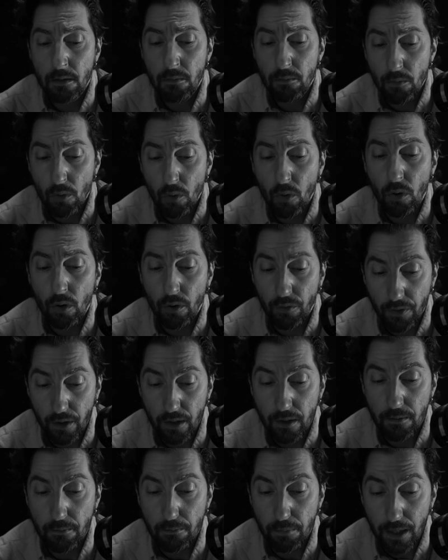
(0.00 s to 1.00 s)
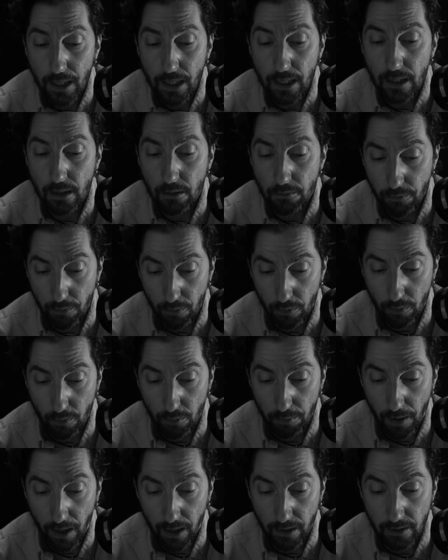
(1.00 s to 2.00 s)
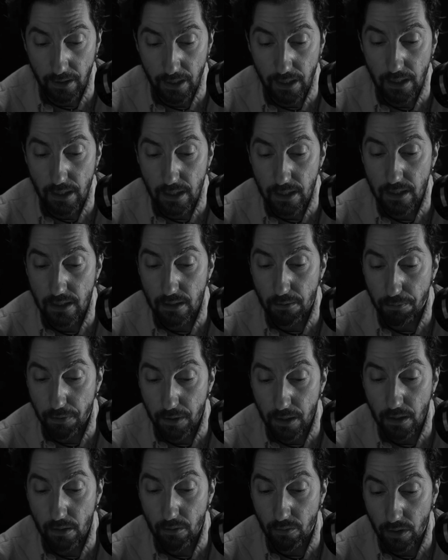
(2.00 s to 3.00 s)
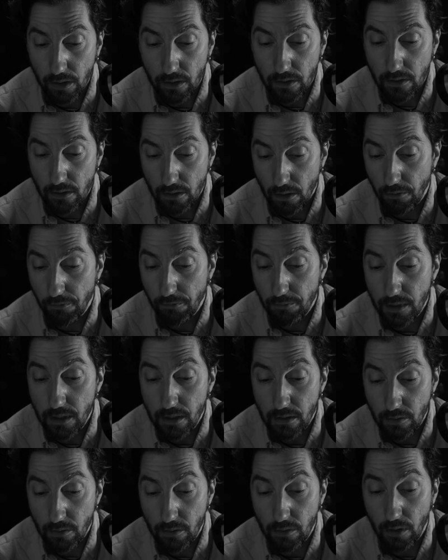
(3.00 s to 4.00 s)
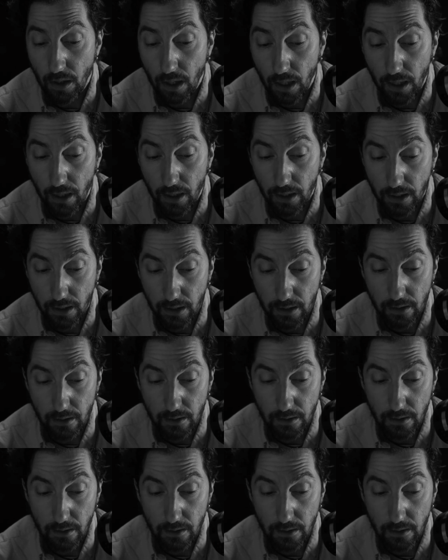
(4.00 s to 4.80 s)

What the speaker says: more than paid for by the disappearance of Mr. Hyde.